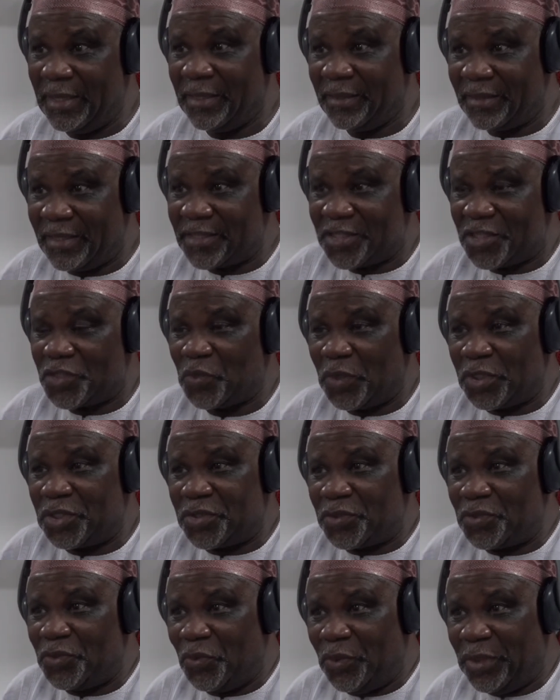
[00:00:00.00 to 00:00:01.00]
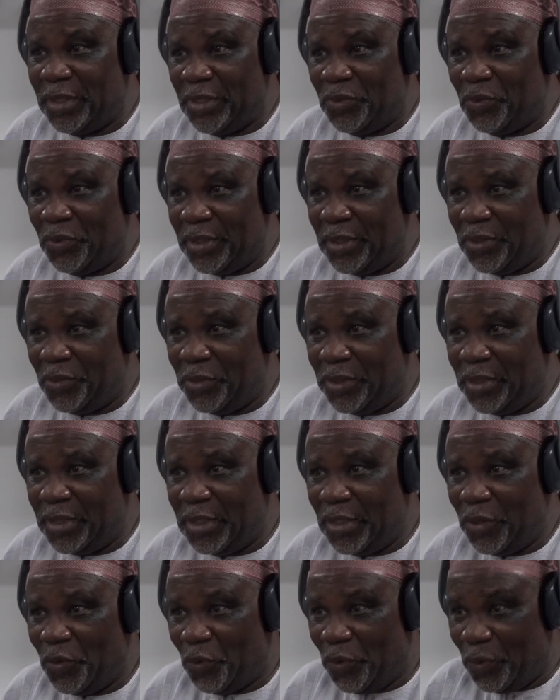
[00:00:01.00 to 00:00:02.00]
This is what
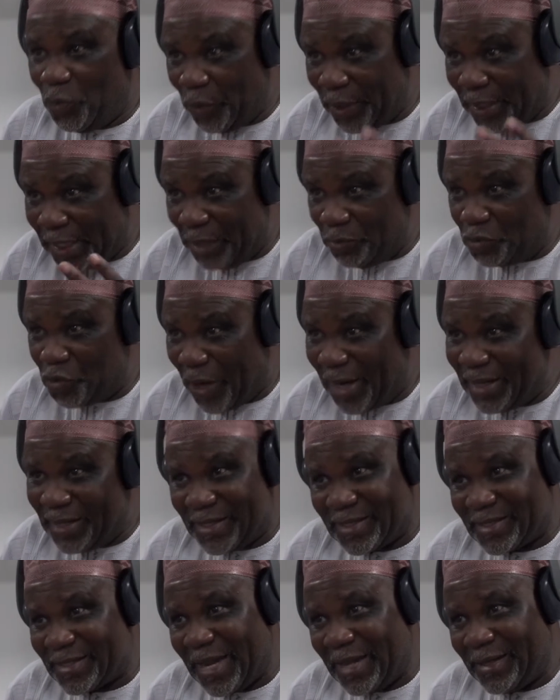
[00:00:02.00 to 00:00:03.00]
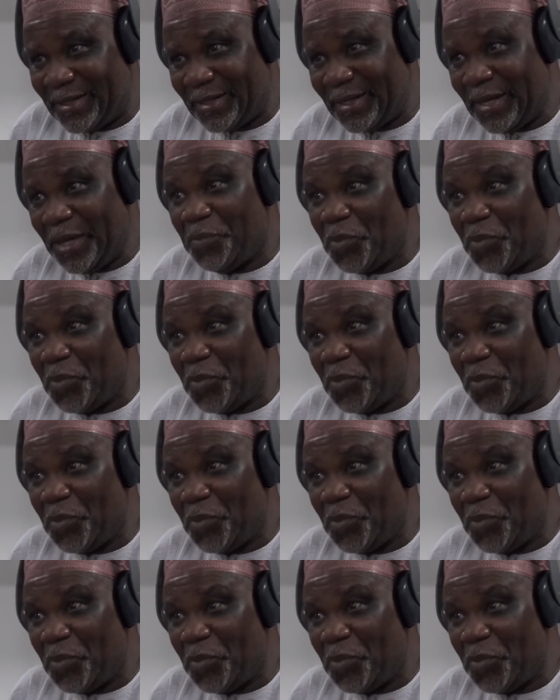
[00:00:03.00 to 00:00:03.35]
we come to understand.